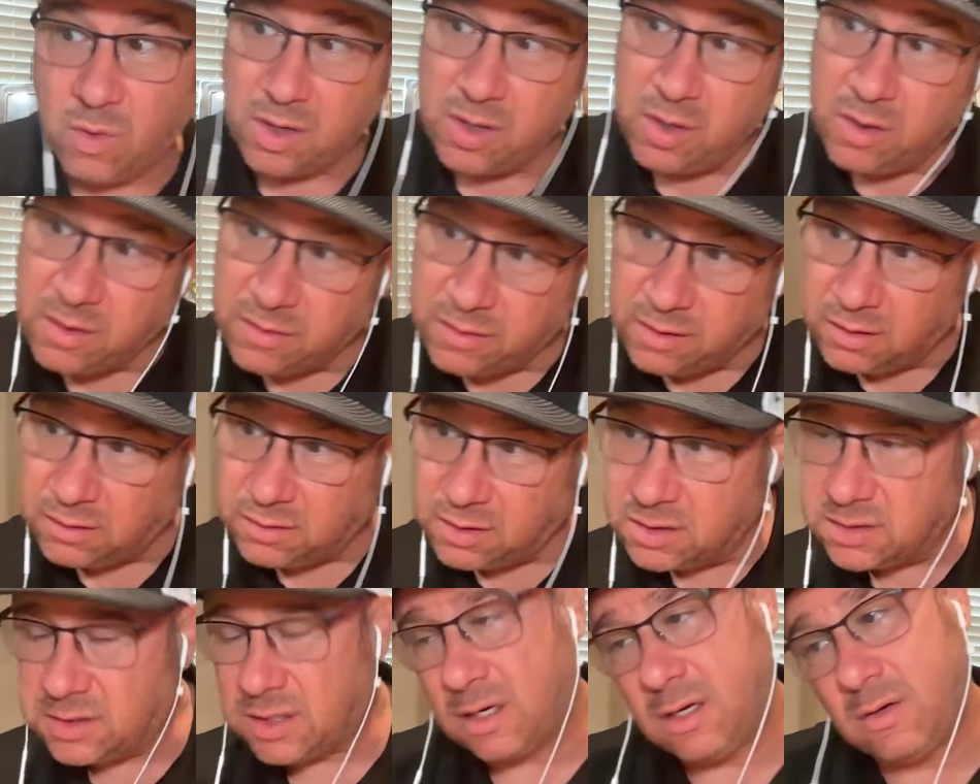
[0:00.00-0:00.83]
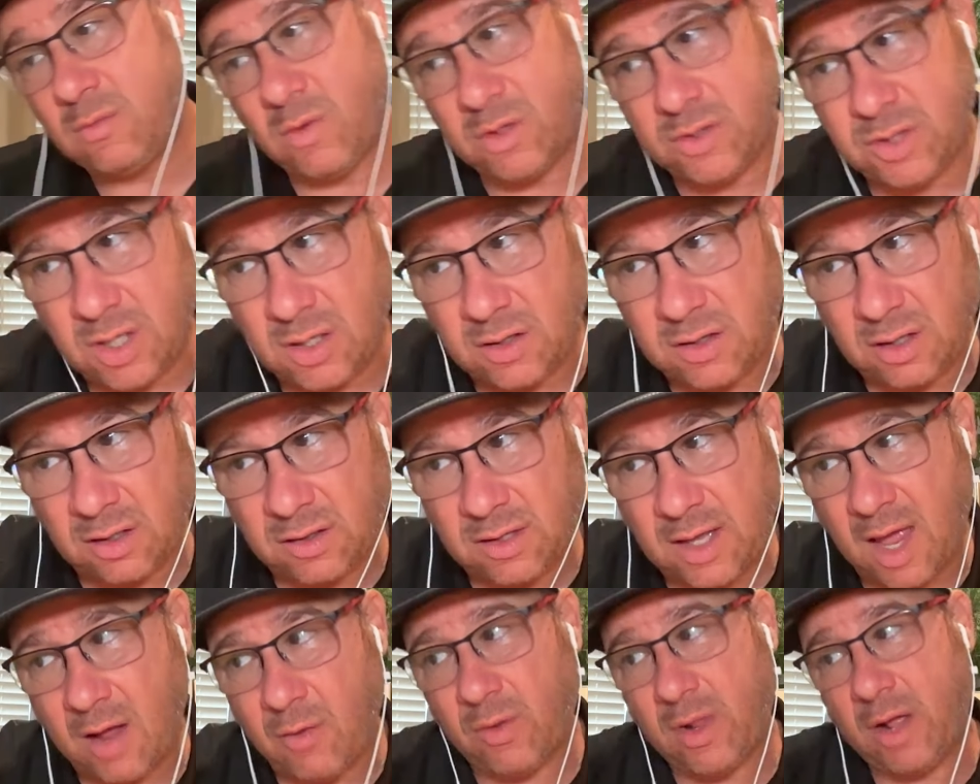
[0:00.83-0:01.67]
want you to think this. I didn't want you to think
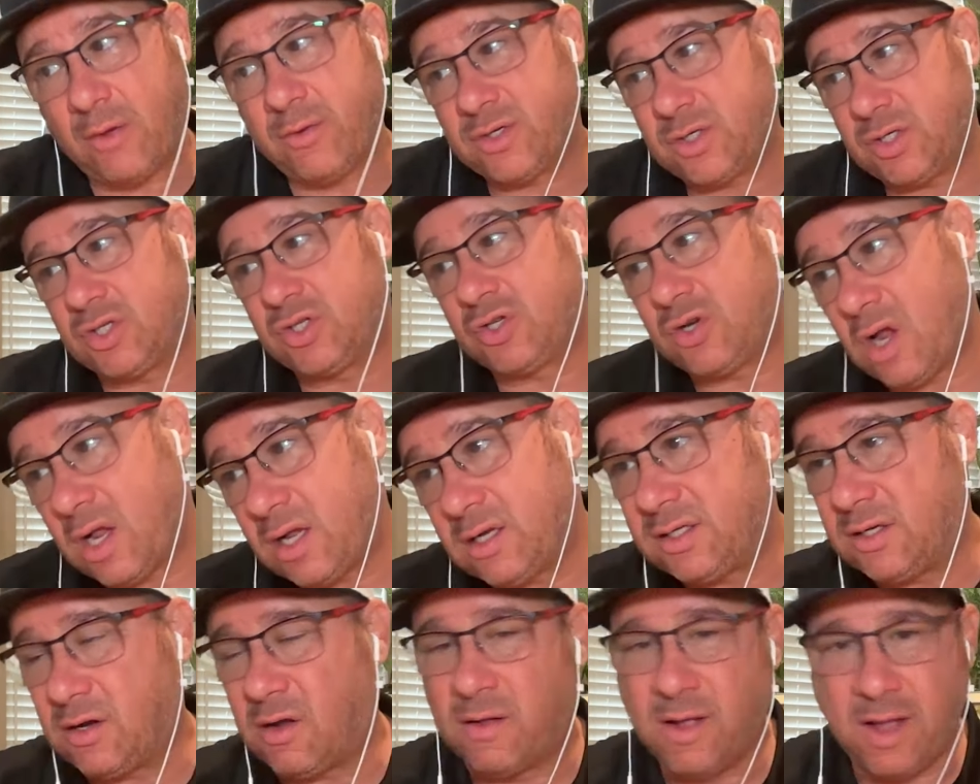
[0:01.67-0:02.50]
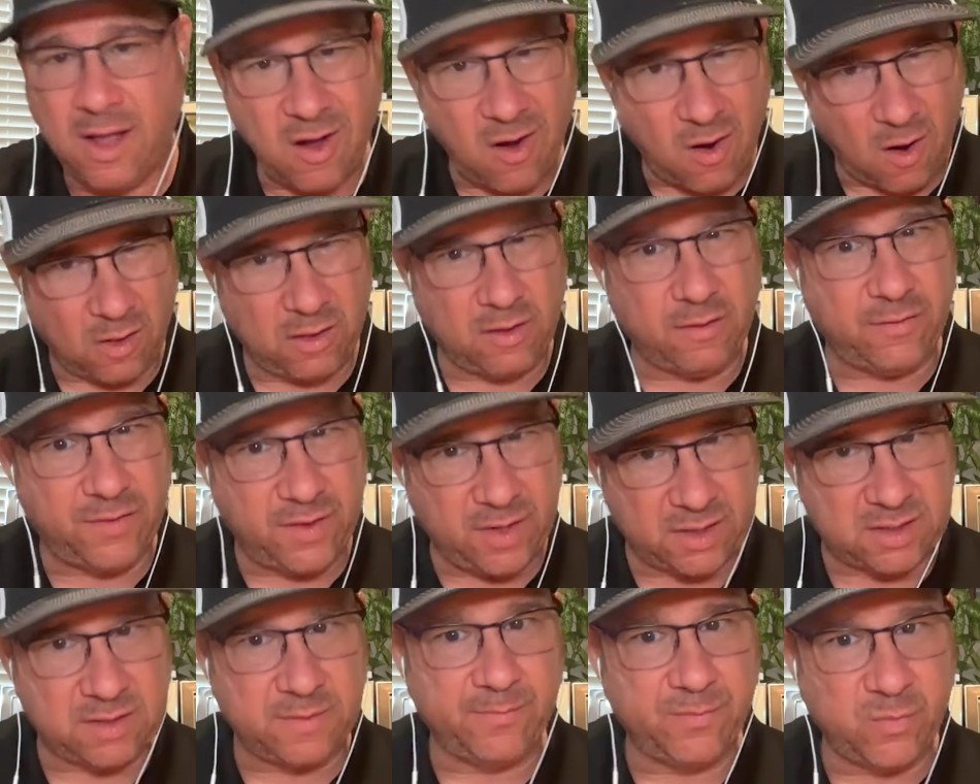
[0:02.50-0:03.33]
that. Well, I was just trying to, all of
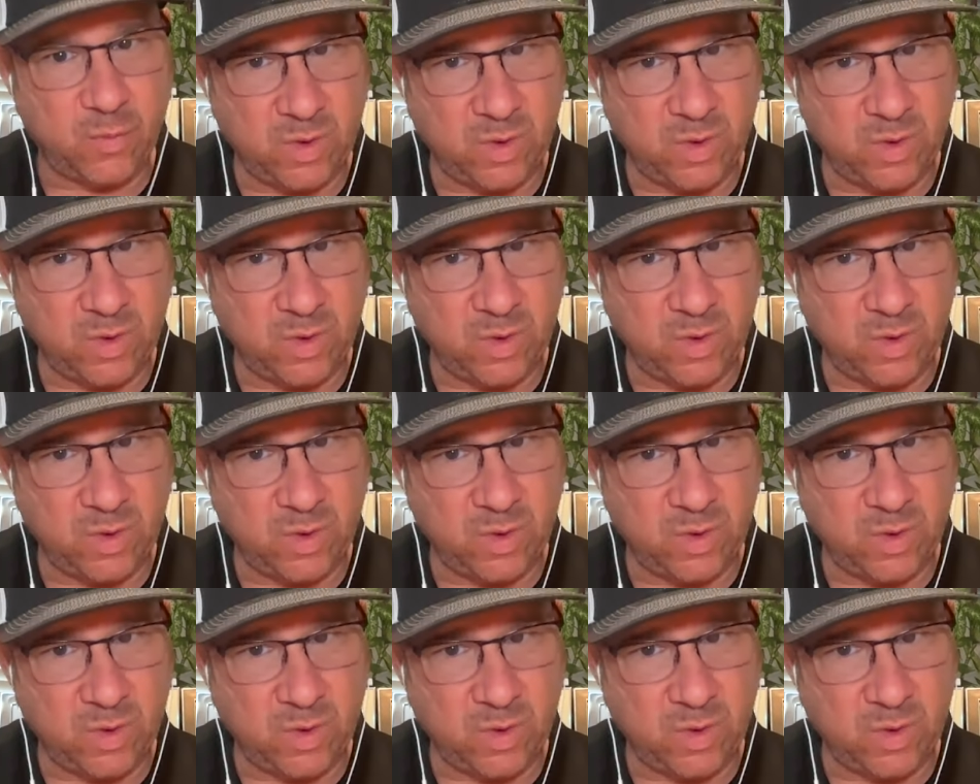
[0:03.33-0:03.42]
this.